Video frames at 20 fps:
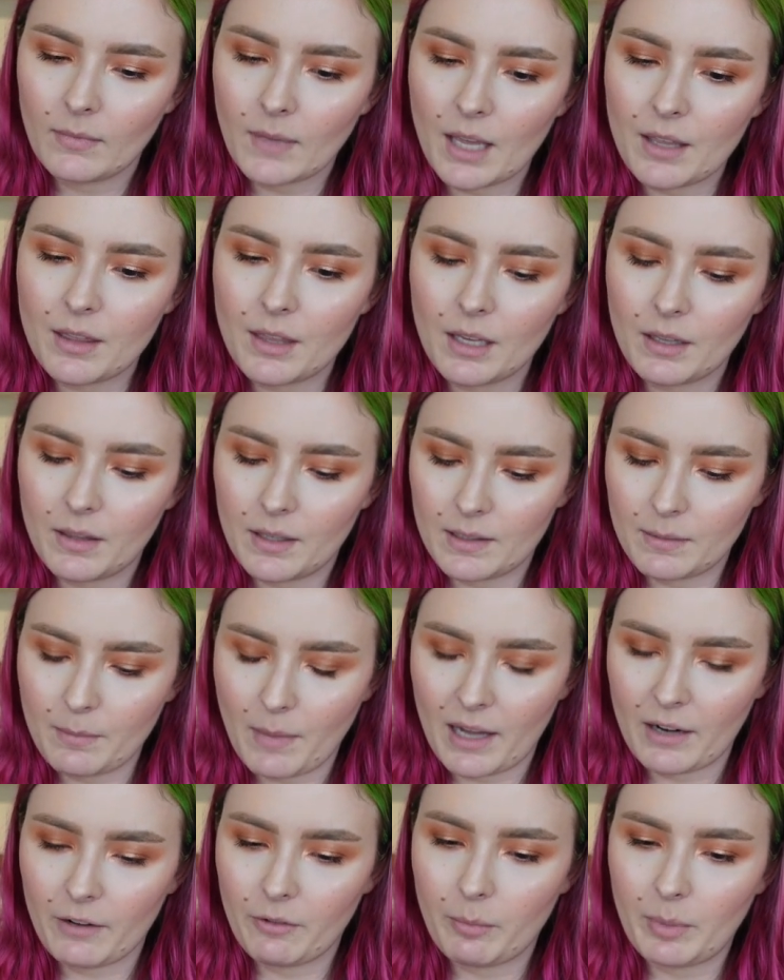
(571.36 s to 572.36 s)
I think this
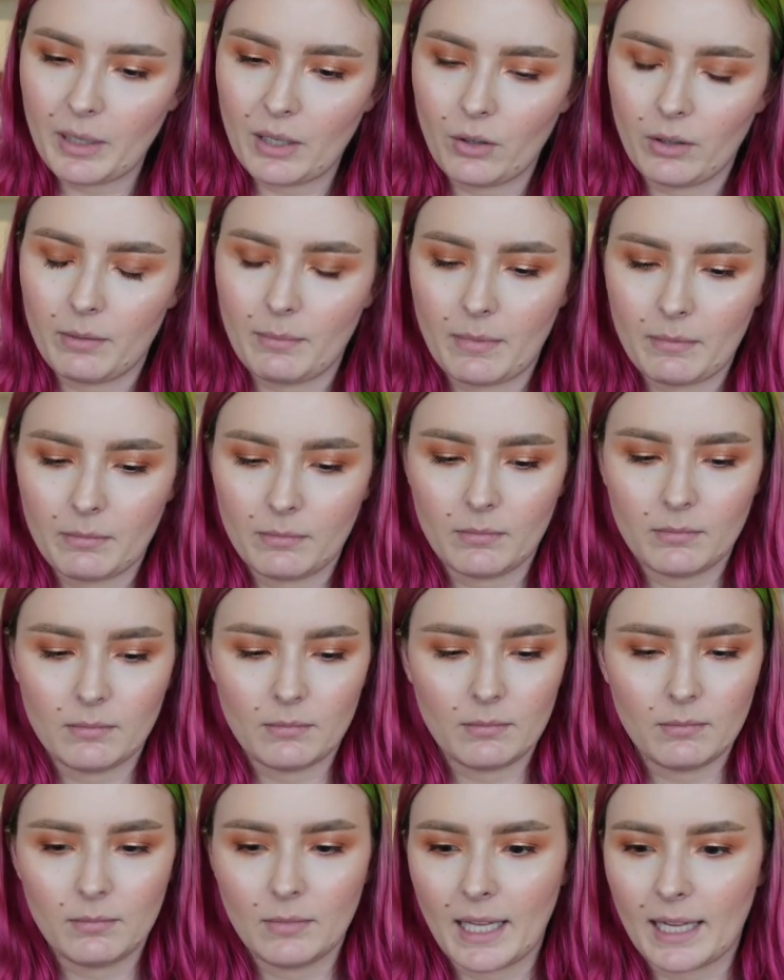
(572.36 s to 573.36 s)
might have been on
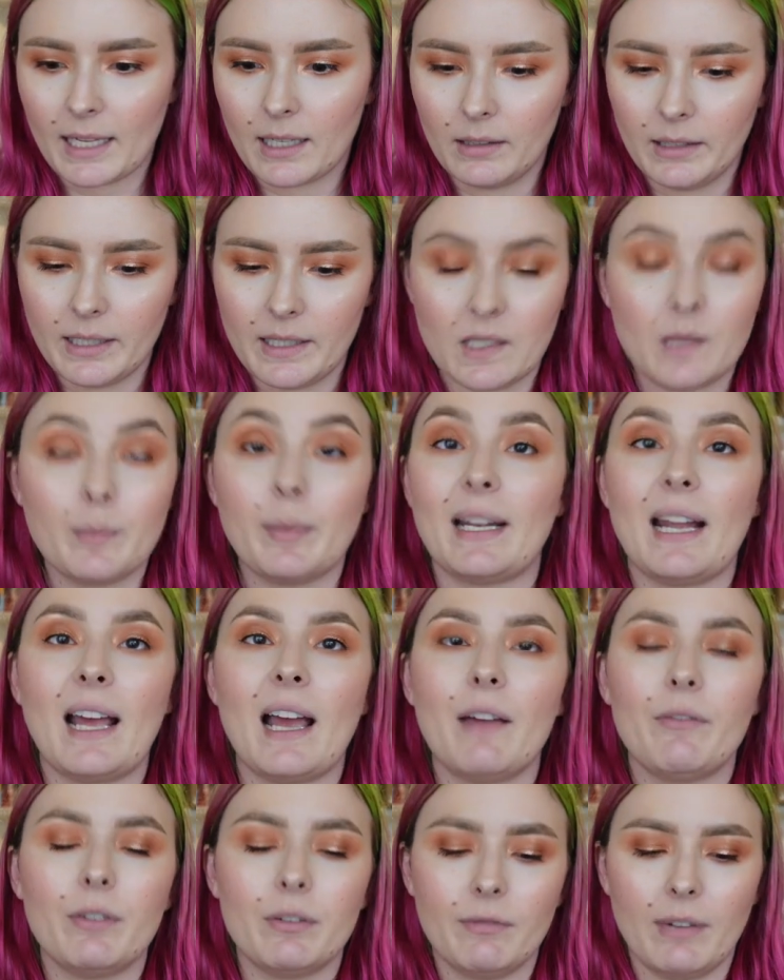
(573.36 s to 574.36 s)
mm, like a list, but I
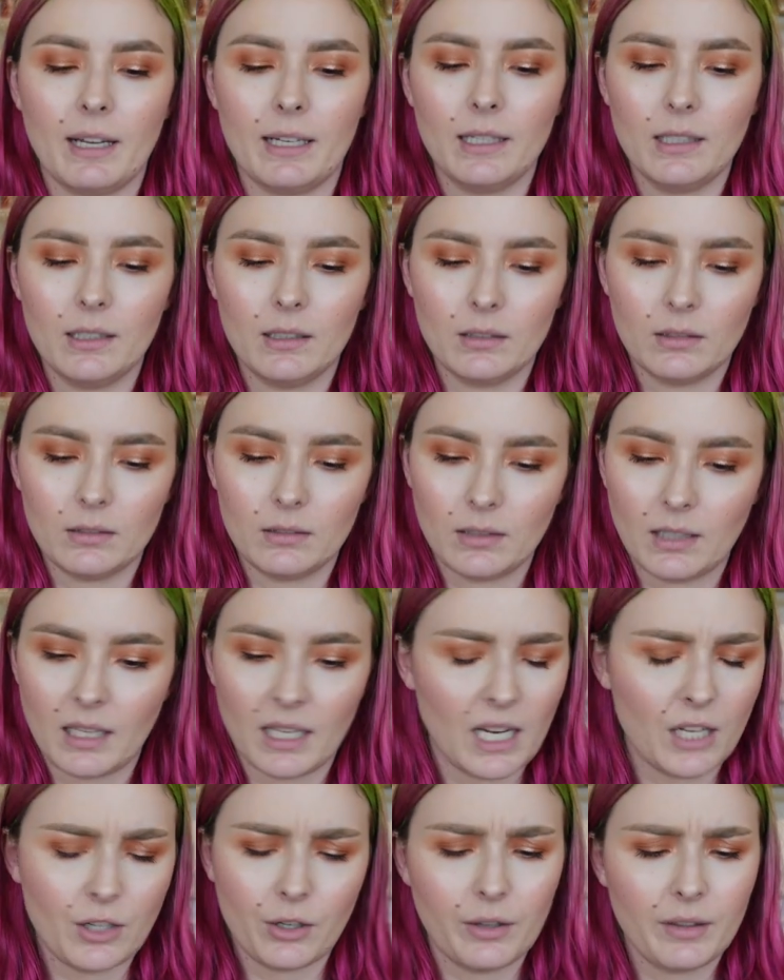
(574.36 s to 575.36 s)
haven't read it
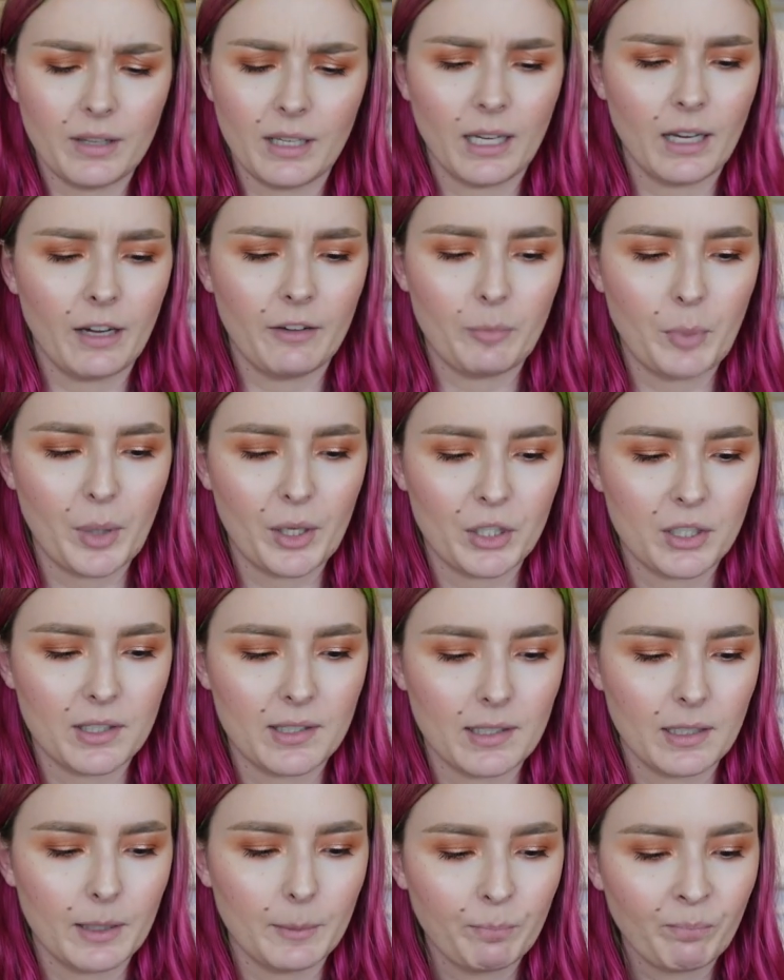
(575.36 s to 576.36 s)
and I don't think I've
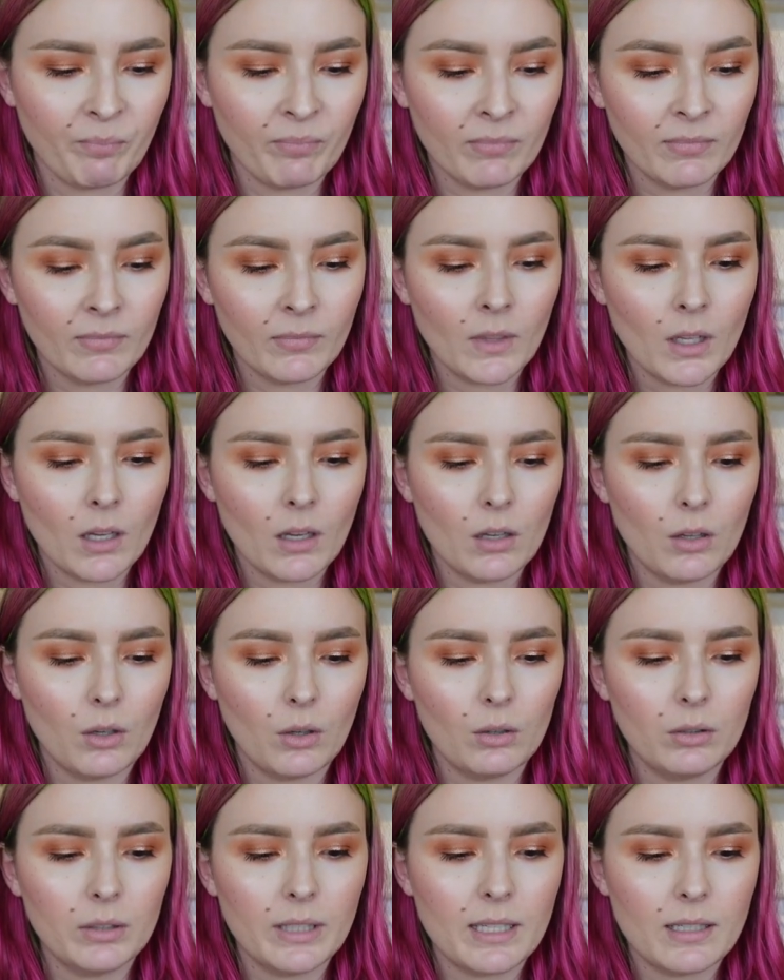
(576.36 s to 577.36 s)
purchased it.
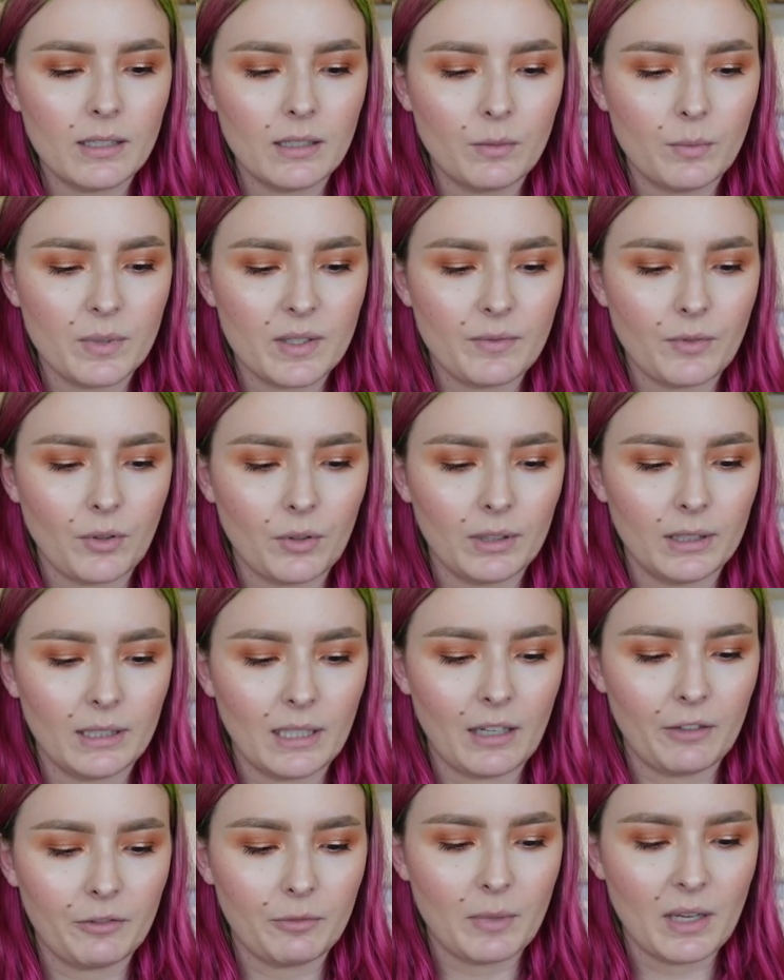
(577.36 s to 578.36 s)
All he did was fall in
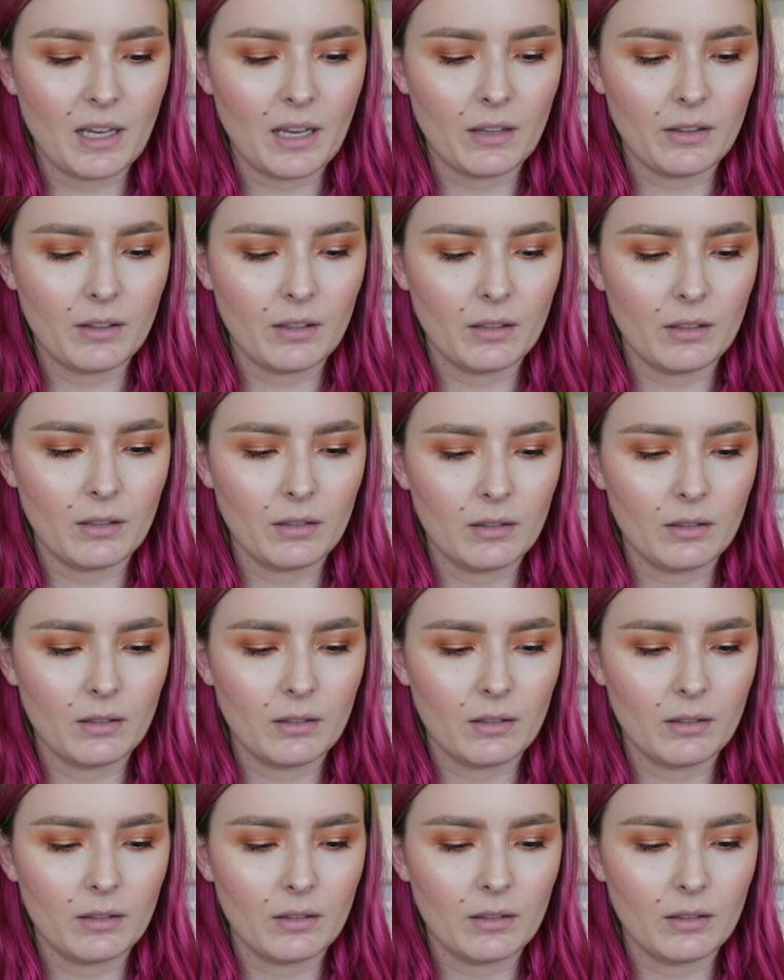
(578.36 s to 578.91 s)
love me and